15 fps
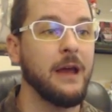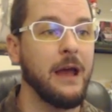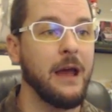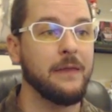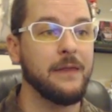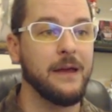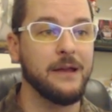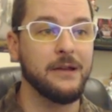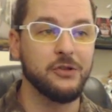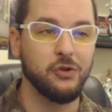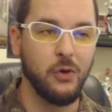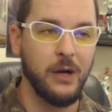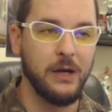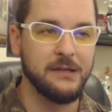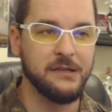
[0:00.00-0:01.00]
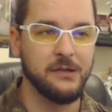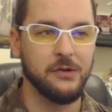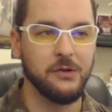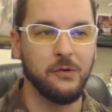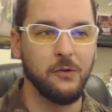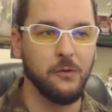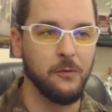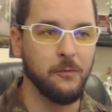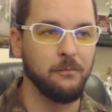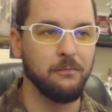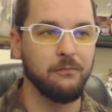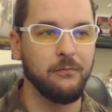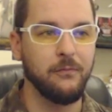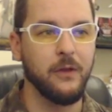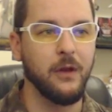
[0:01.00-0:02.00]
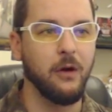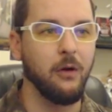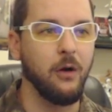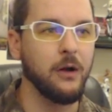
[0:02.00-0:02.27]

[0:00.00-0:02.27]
and then try to, you know,